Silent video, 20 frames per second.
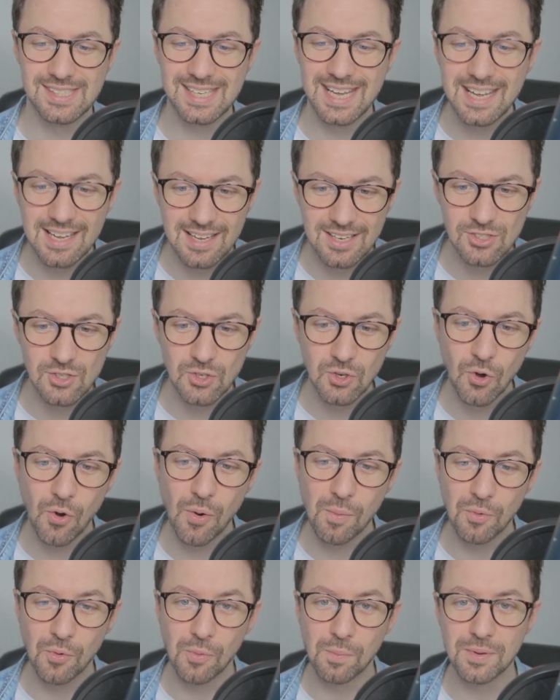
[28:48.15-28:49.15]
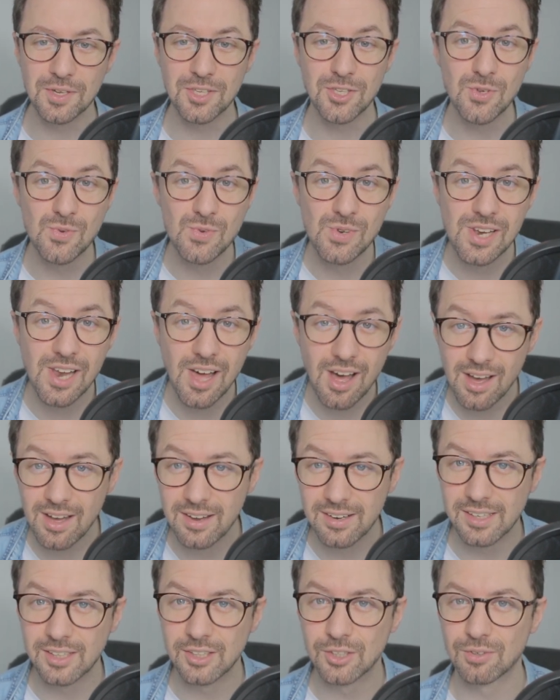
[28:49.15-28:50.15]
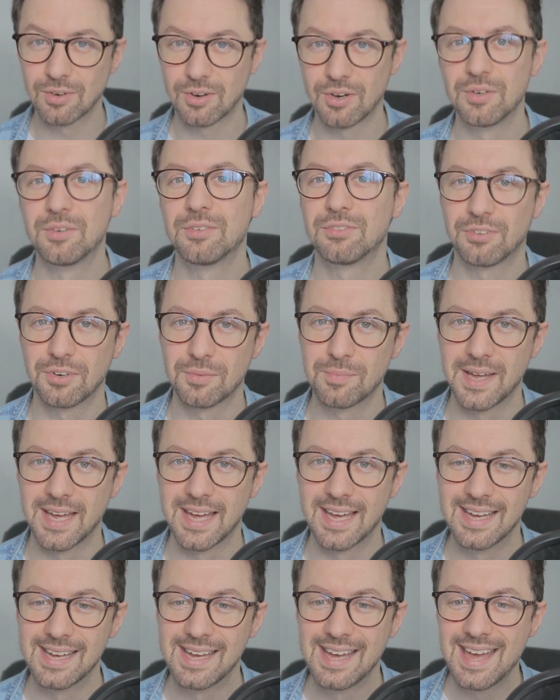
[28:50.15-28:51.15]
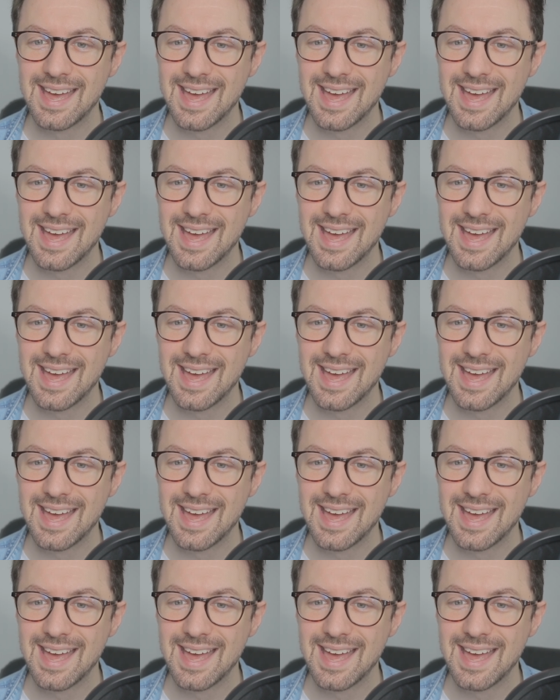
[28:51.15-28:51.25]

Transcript: It is normal, but you learn and grow from it.